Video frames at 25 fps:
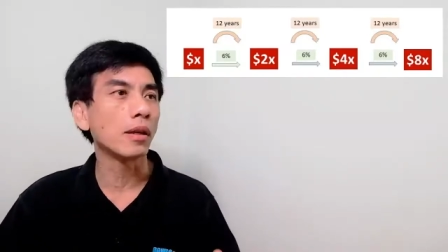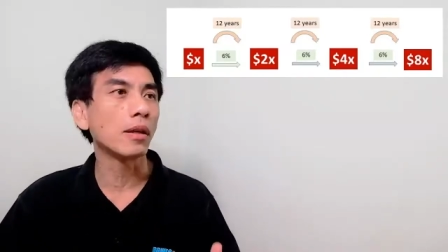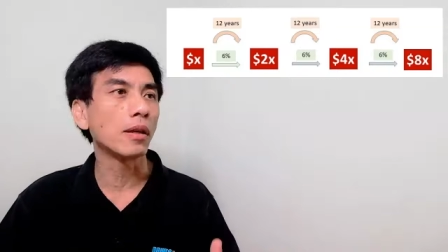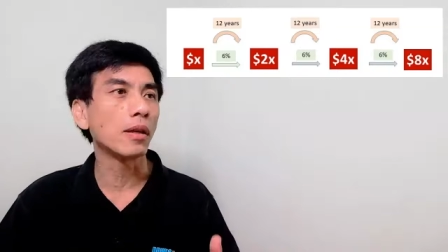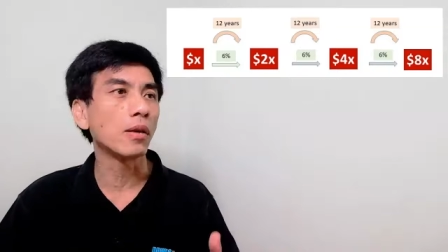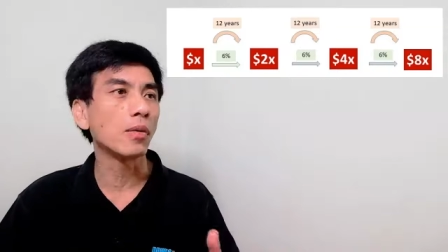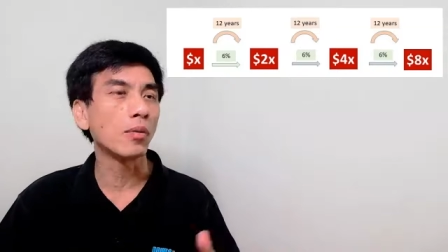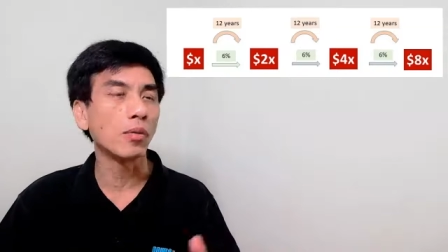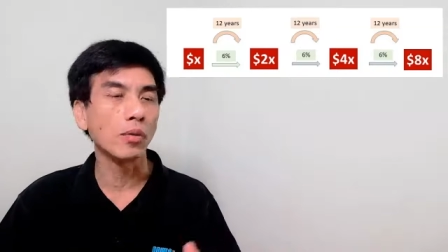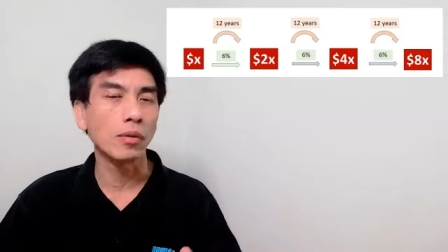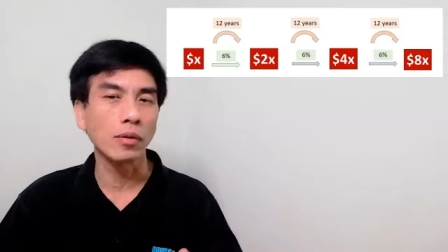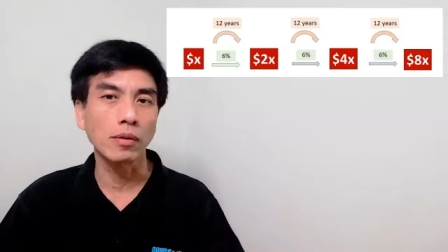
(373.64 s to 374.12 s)

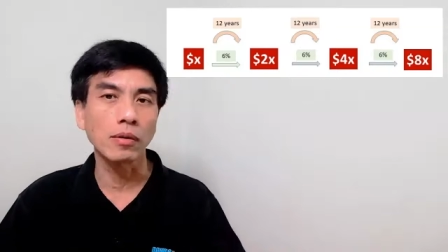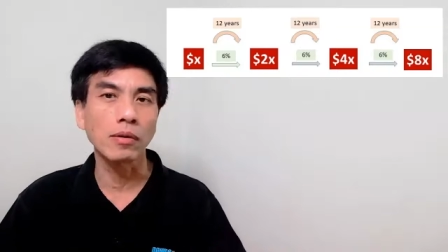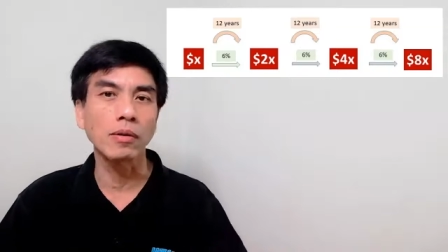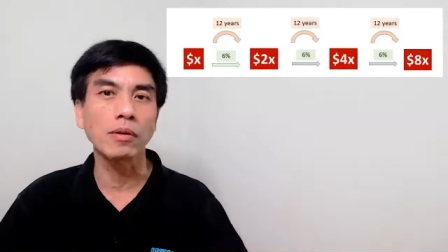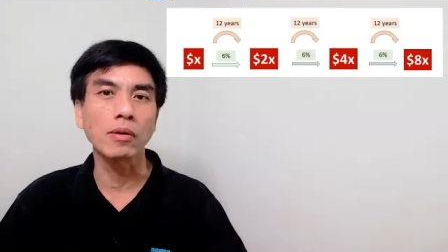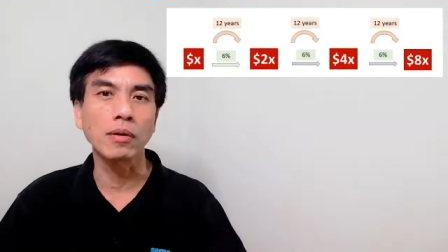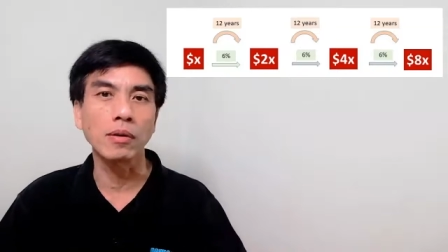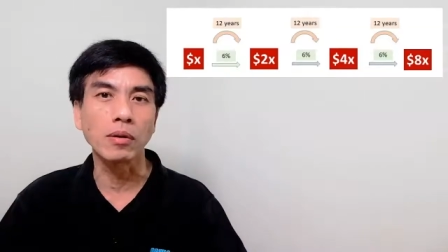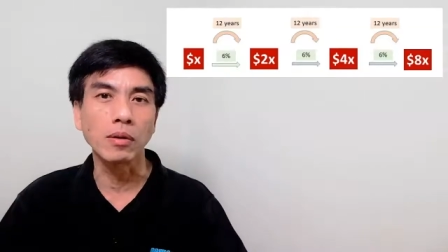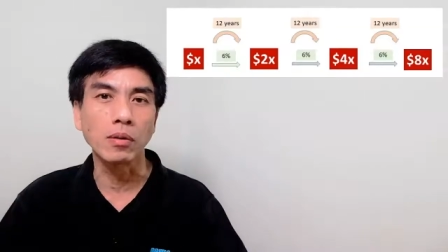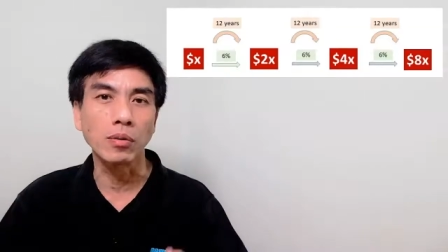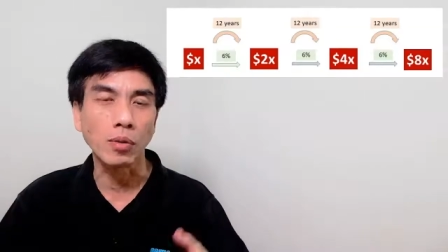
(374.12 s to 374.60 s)
it
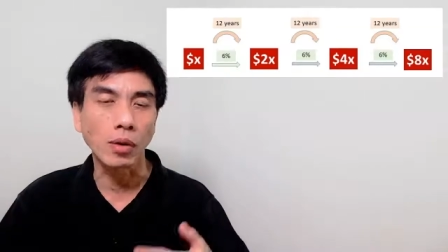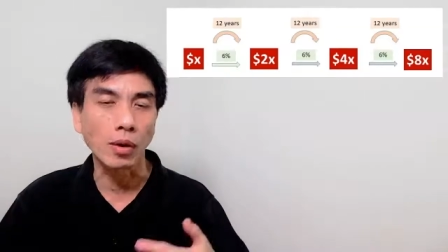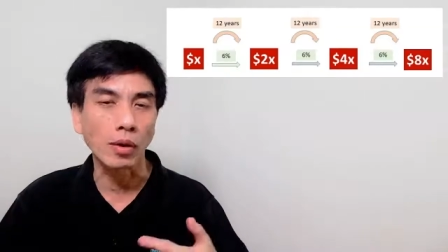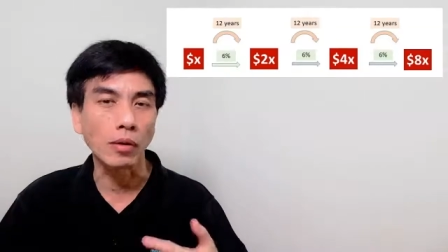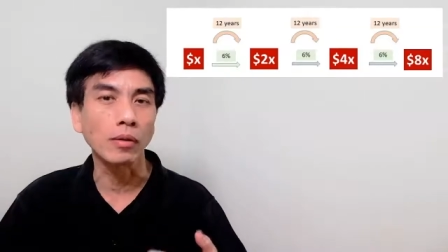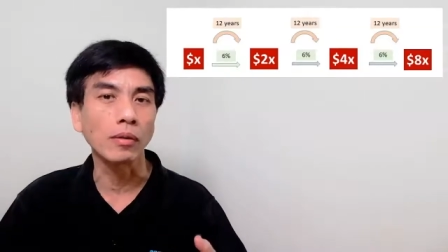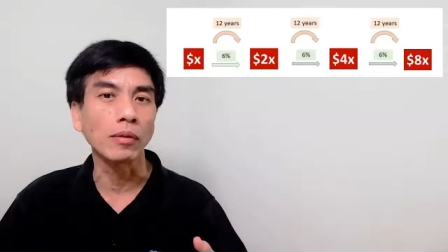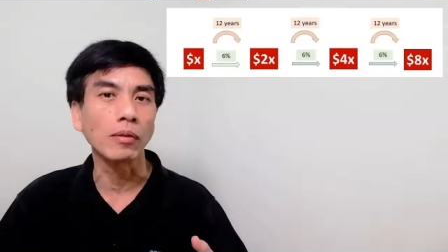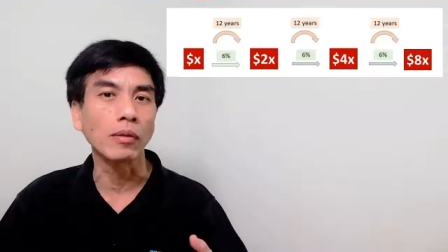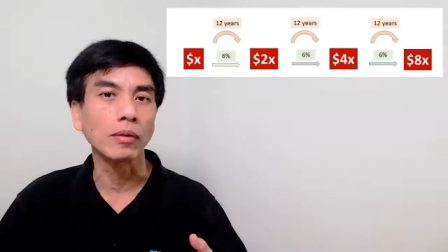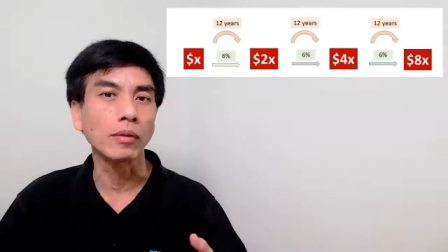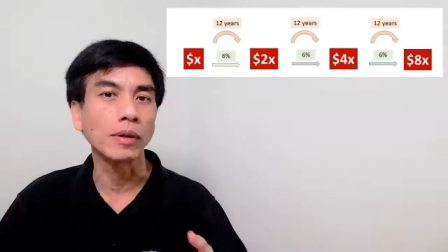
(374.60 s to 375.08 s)

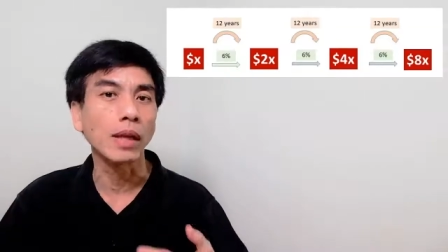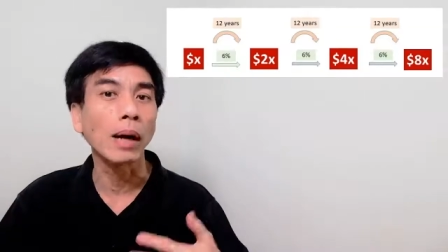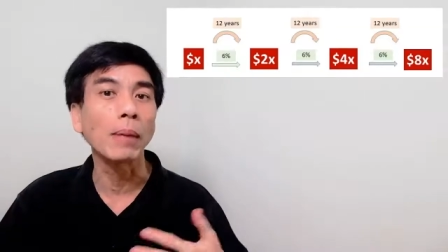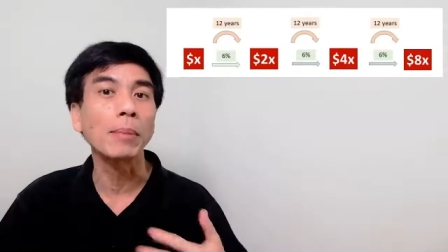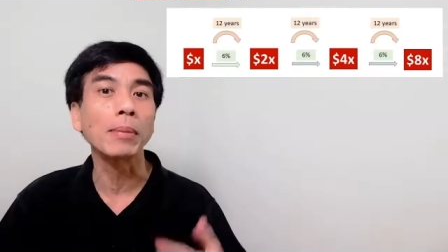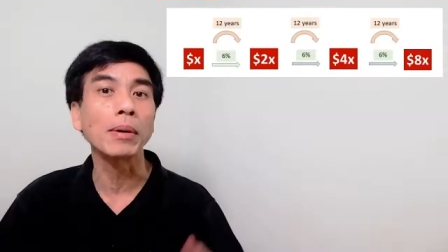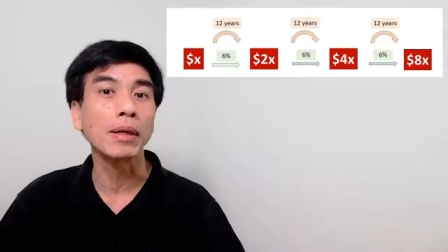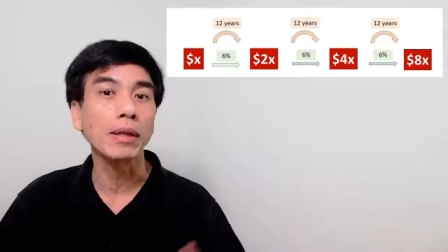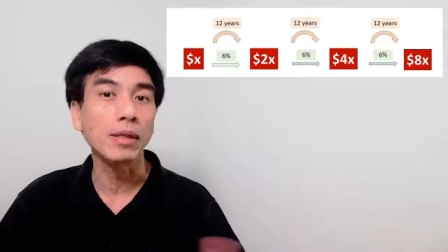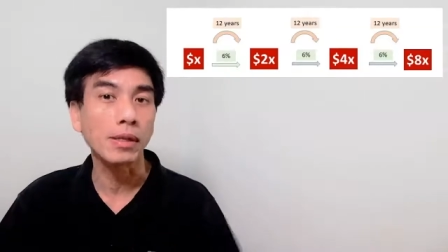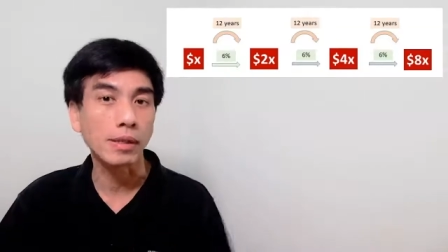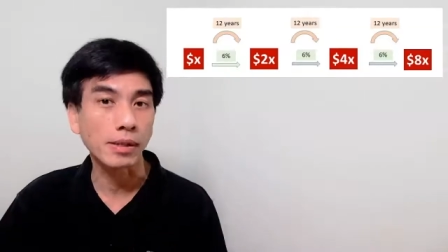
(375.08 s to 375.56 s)
will
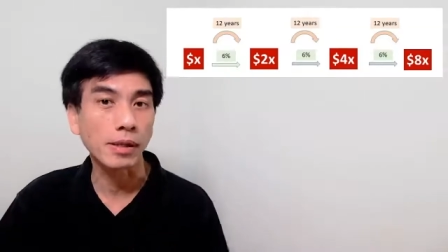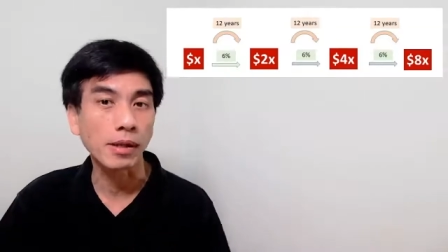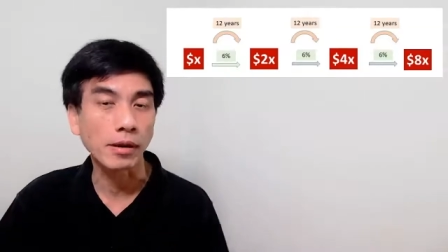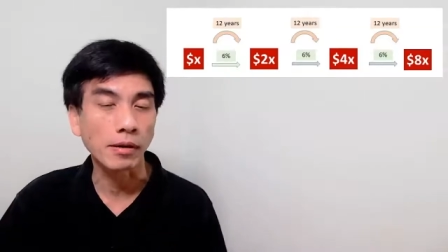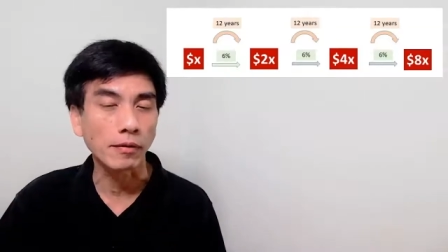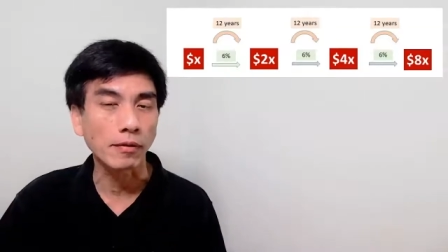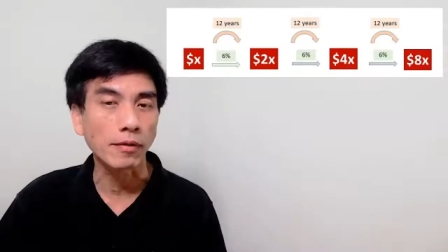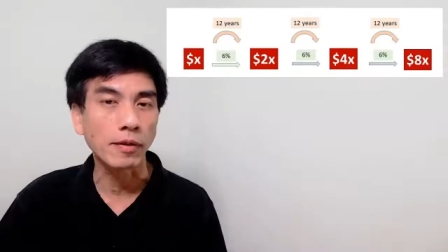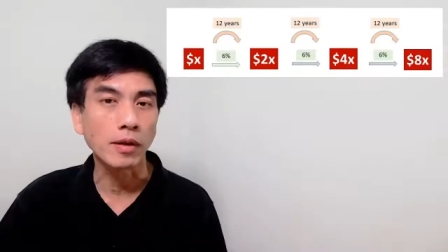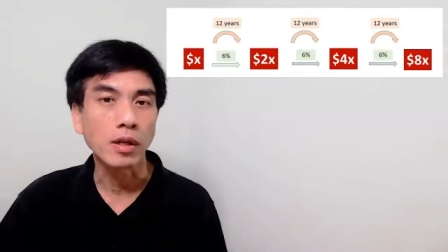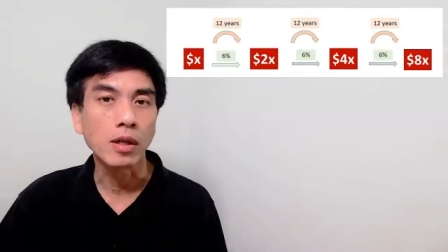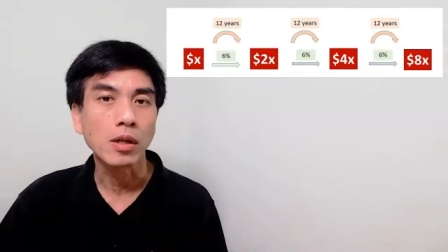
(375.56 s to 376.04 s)
double
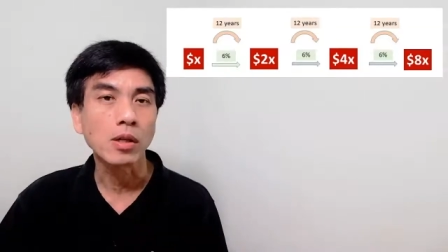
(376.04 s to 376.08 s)
itself.